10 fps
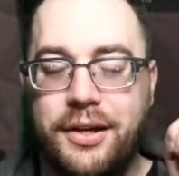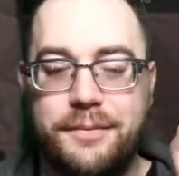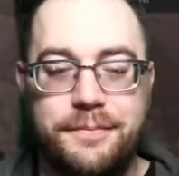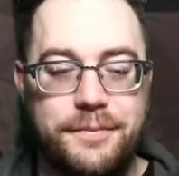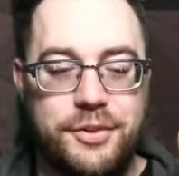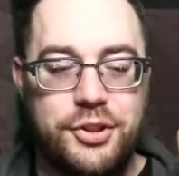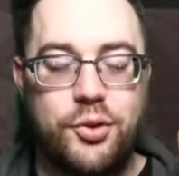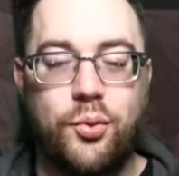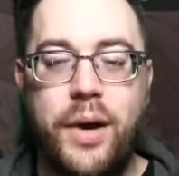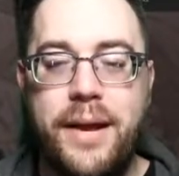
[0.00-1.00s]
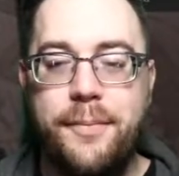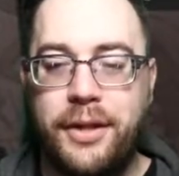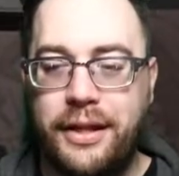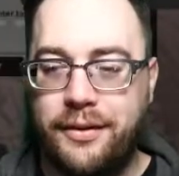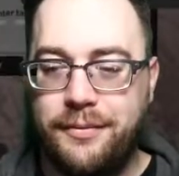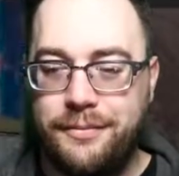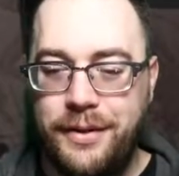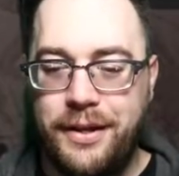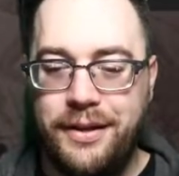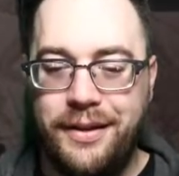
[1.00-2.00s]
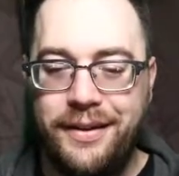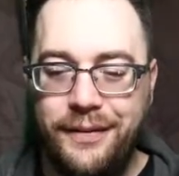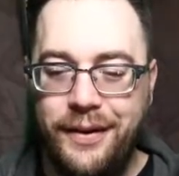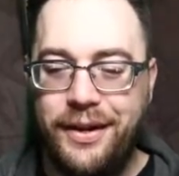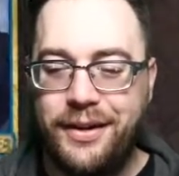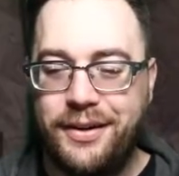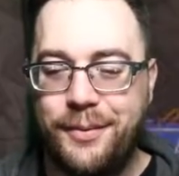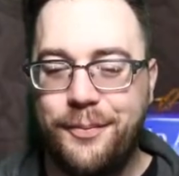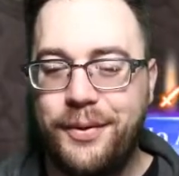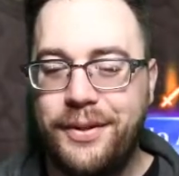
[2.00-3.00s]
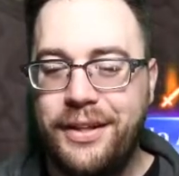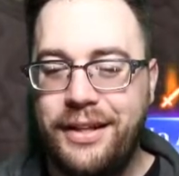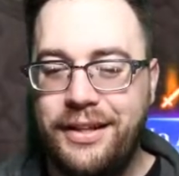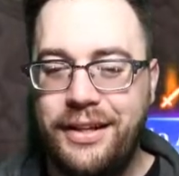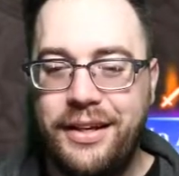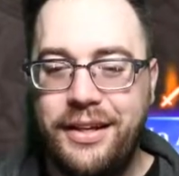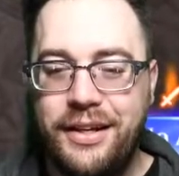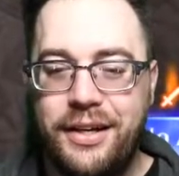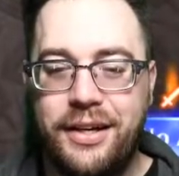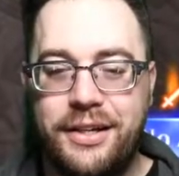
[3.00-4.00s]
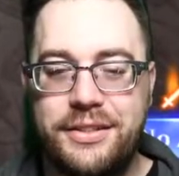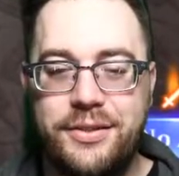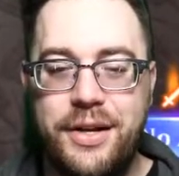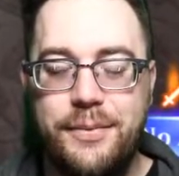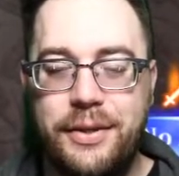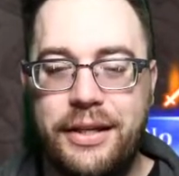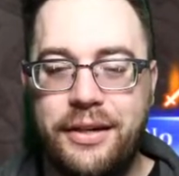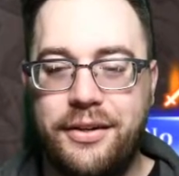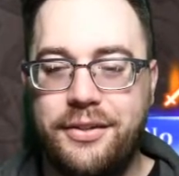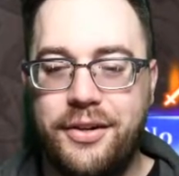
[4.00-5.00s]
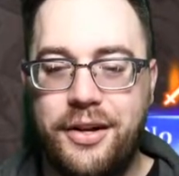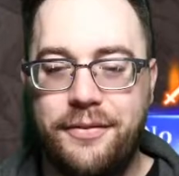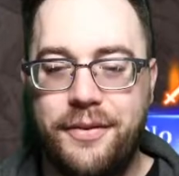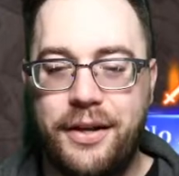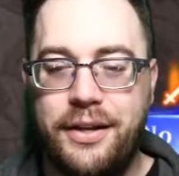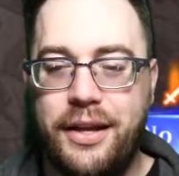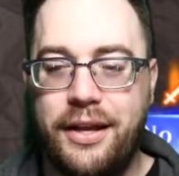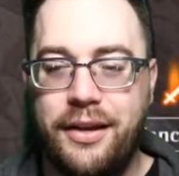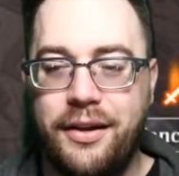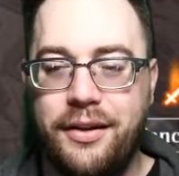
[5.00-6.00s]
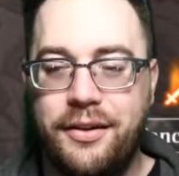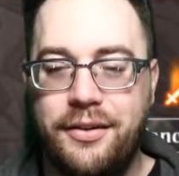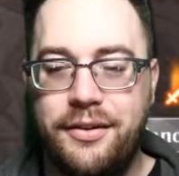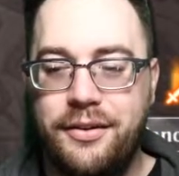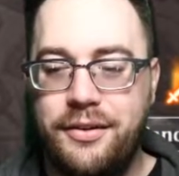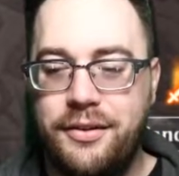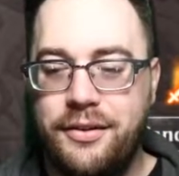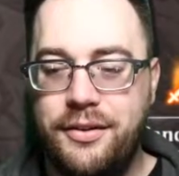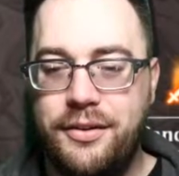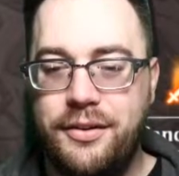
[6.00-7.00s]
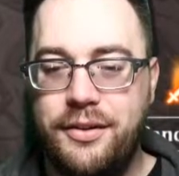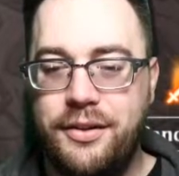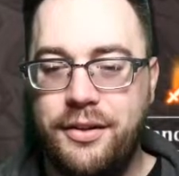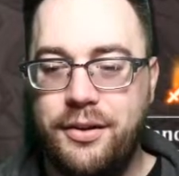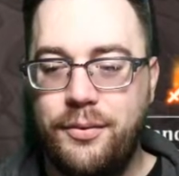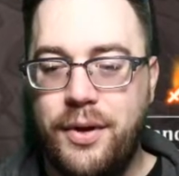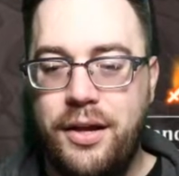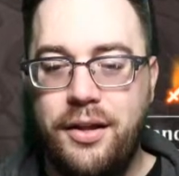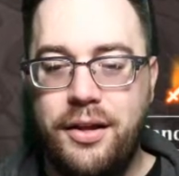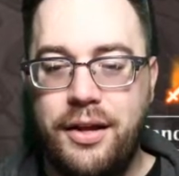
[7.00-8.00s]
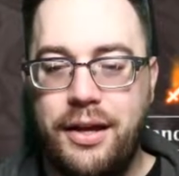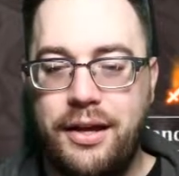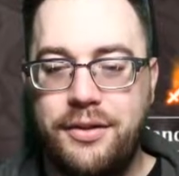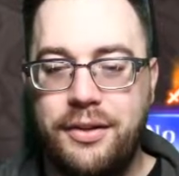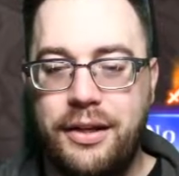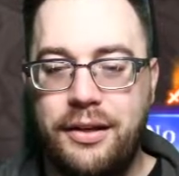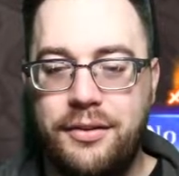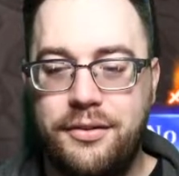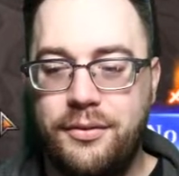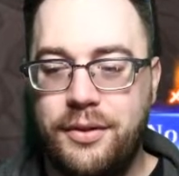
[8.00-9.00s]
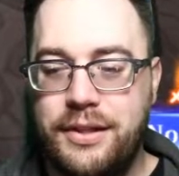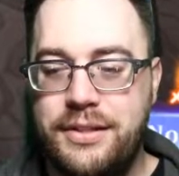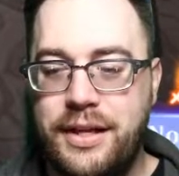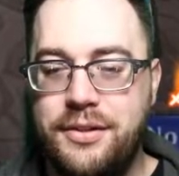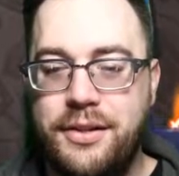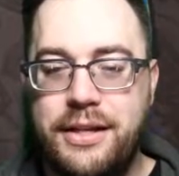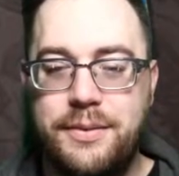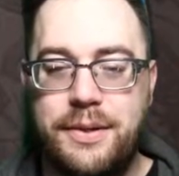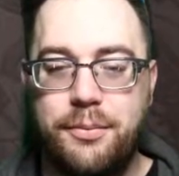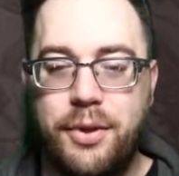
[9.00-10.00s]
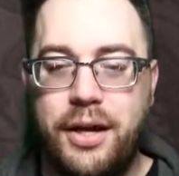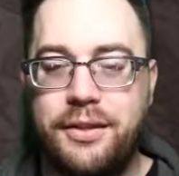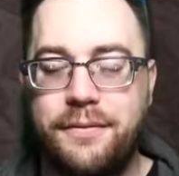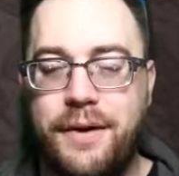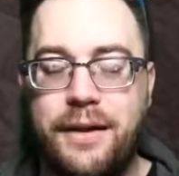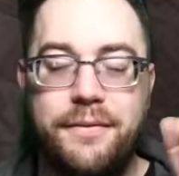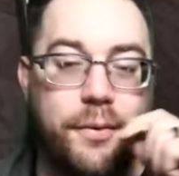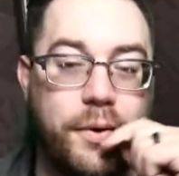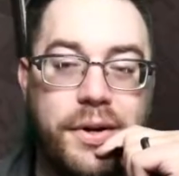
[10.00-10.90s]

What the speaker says: scrambling. We are completely scrambling here to try to find a. Well, let's not do that so we can block the 5/4.